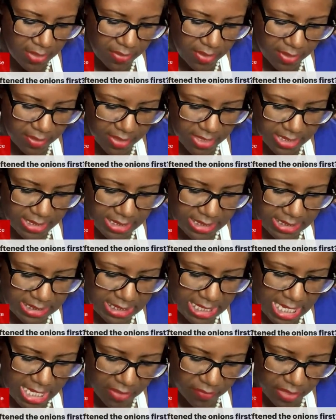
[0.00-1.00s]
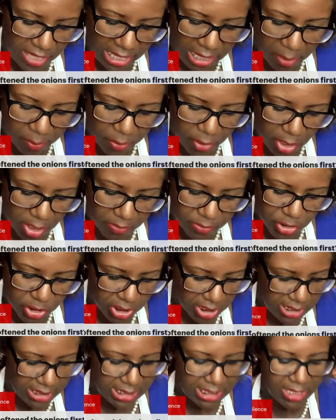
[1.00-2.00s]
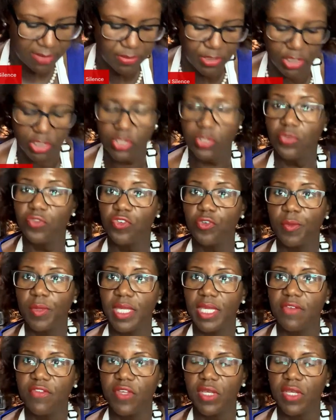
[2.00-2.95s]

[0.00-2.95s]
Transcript: That this is kind of like a Parmesan substitute for me.